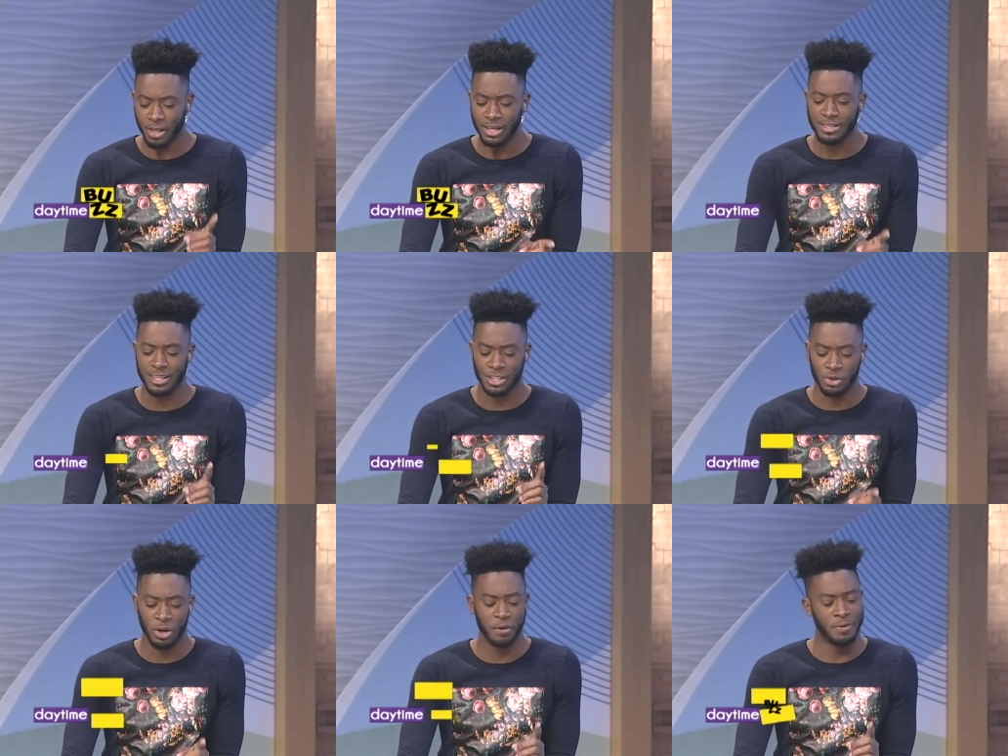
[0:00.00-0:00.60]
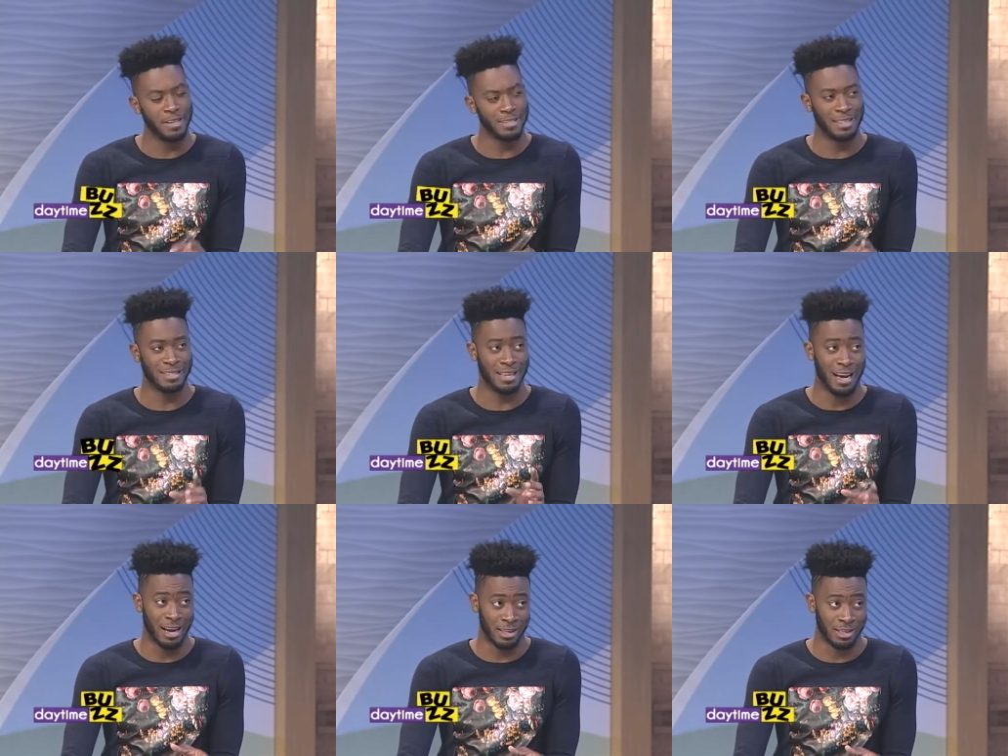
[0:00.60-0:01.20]
sexual offences
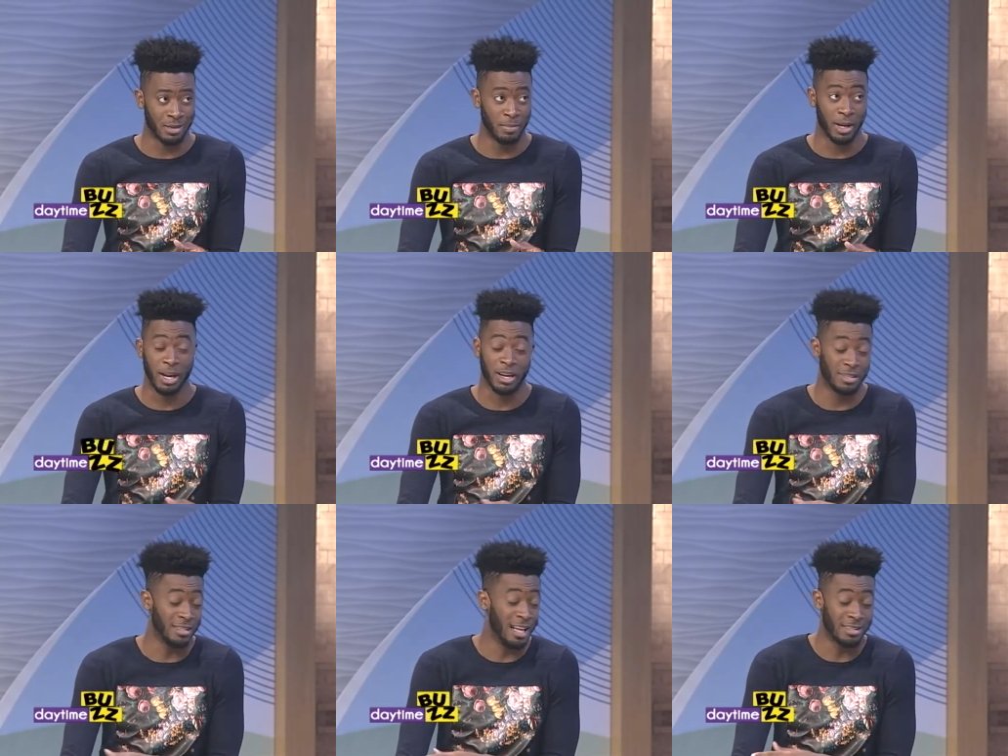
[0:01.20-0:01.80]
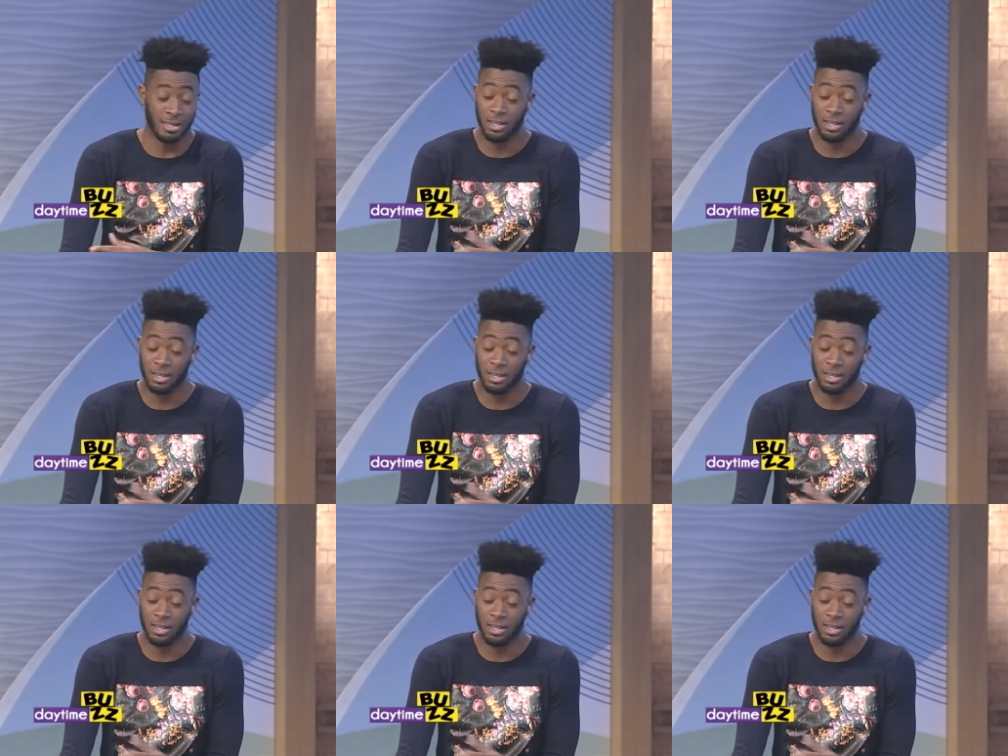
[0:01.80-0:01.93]
act because yeah. that's